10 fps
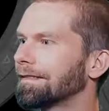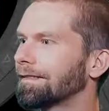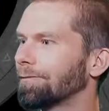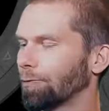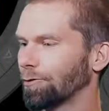
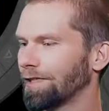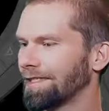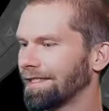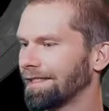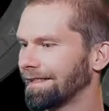What do I
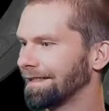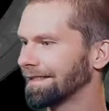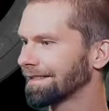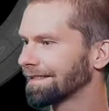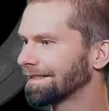see here,
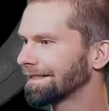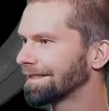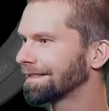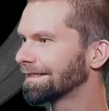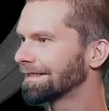Niels?
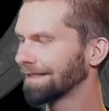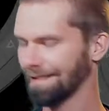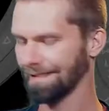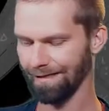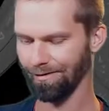
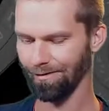Is that all